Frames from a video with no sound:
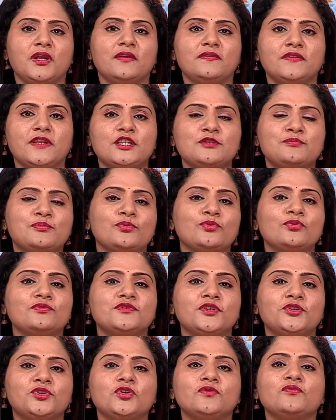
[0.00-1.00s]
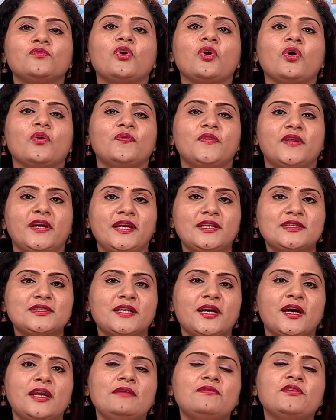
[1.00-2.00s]
That is proof that you have gone there. It is
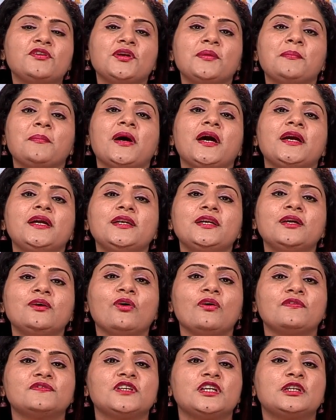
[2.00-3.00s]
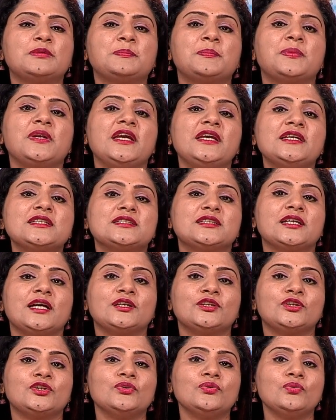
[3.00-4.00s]
kind of a reminder of that place
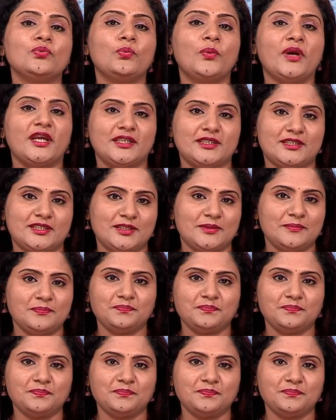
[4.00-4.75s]
that you went.